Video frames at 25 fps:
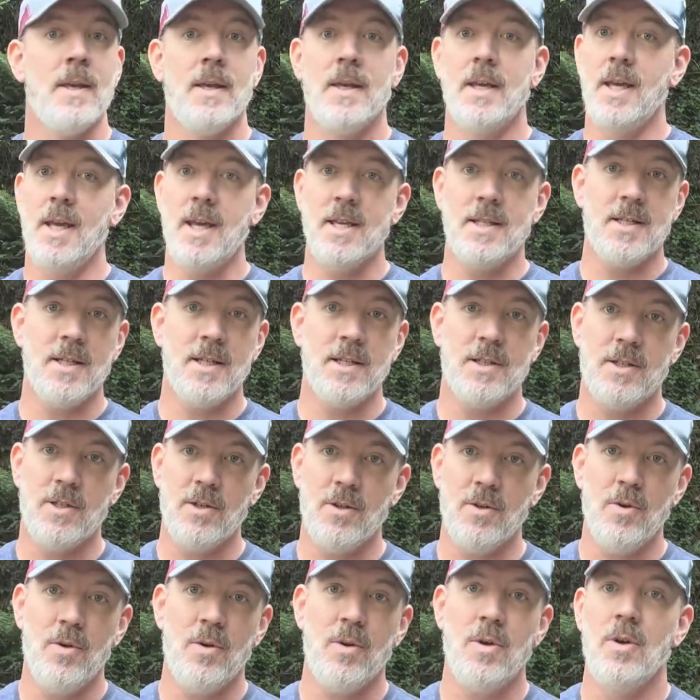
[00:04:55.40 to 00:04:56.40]
Easy to
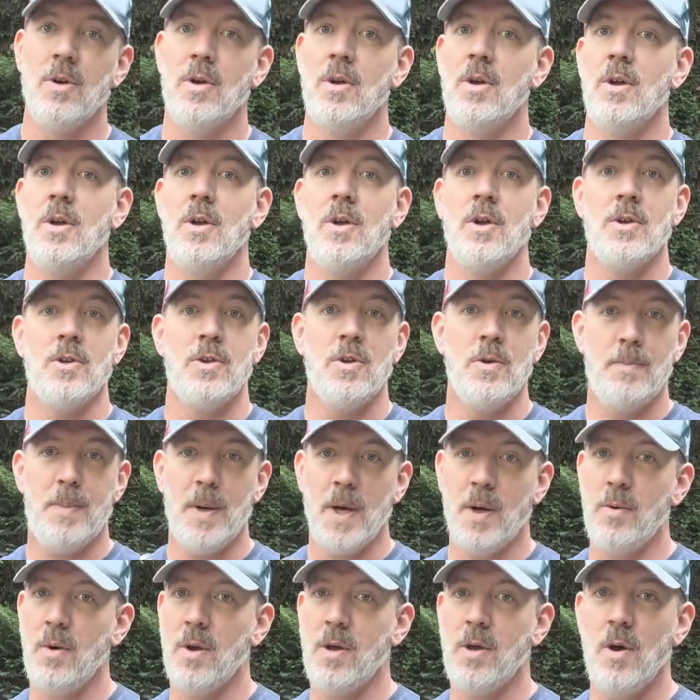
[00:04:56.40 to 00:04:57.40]
do. You
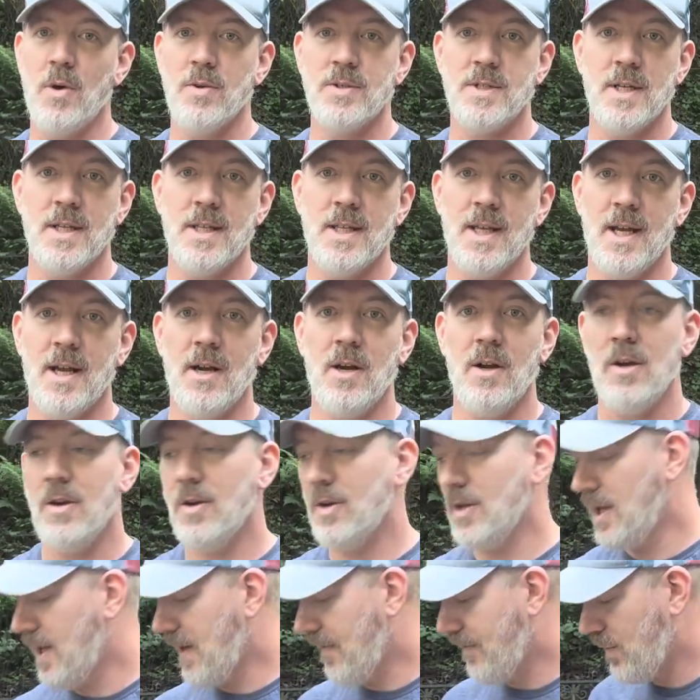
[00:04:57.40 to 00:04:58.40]
pick what goes in there.
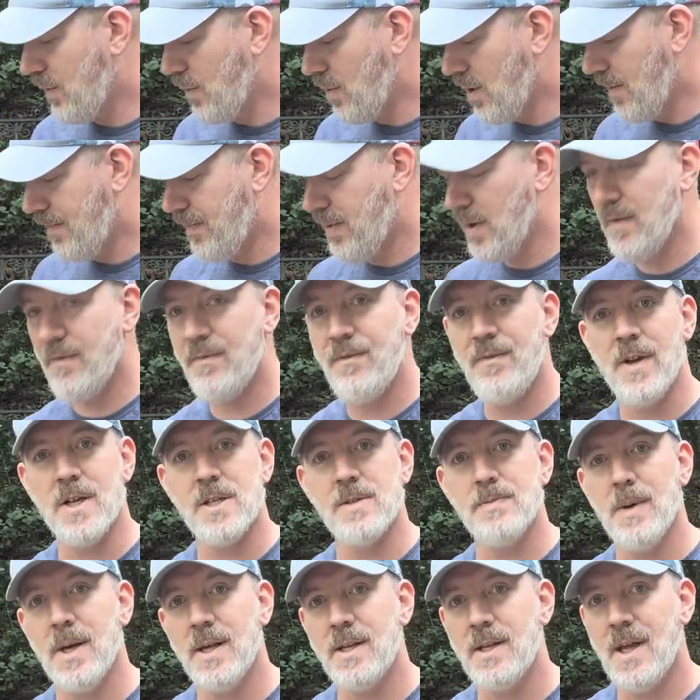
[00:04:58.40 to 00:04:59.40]
If you want to put a fixed
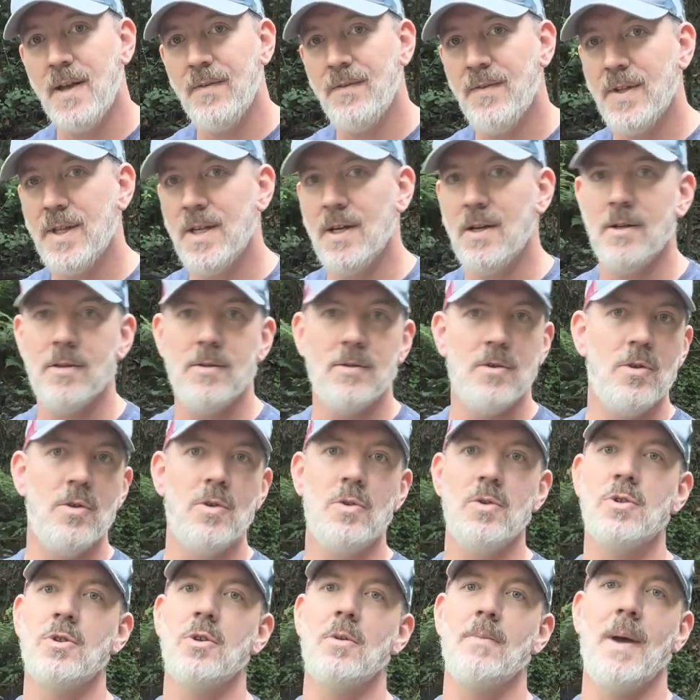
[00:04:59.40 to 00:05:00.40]
blade knife in there, you
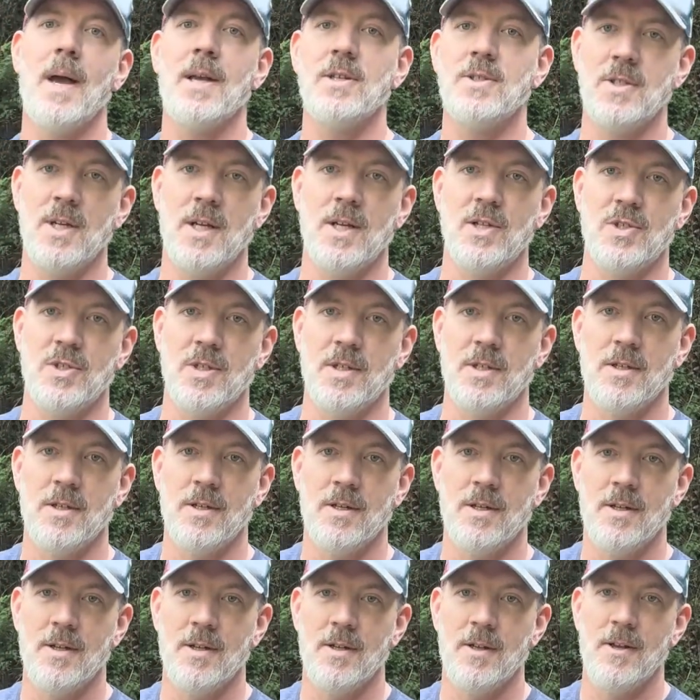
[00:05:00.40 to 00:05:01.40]
use your imagination.
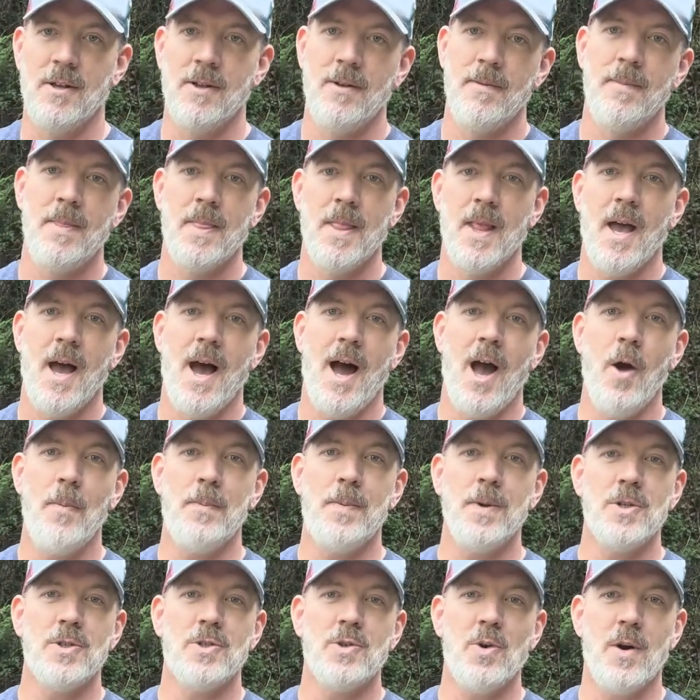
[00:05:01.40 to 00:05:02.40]
I hope you
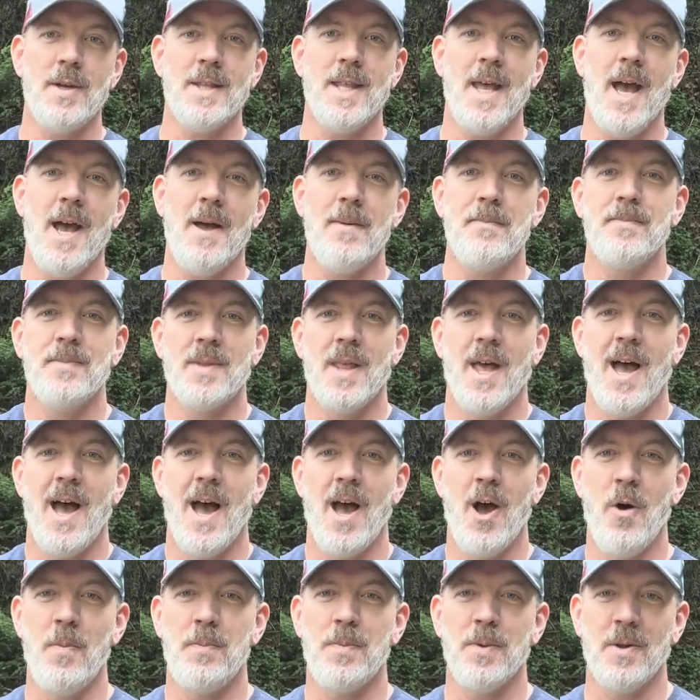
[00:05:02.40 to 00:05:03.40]
enjoyed that. I
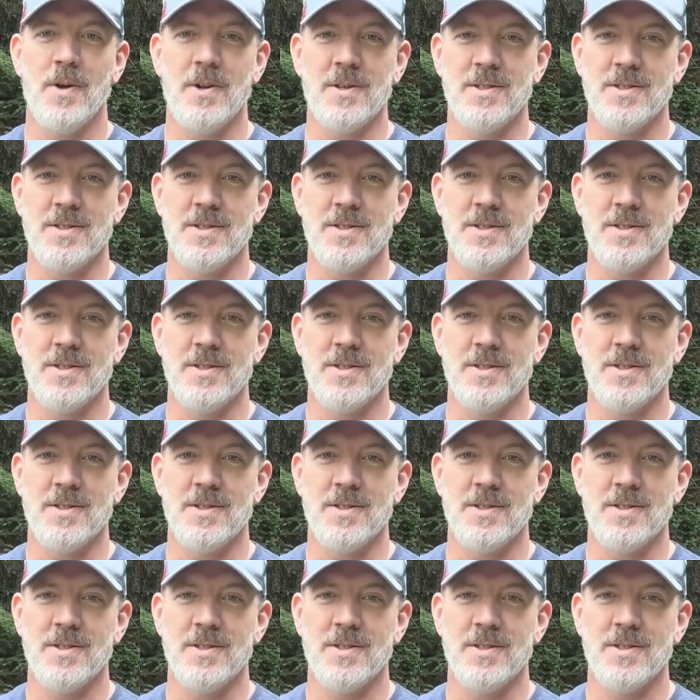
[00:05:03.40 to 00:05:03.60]
hope you learned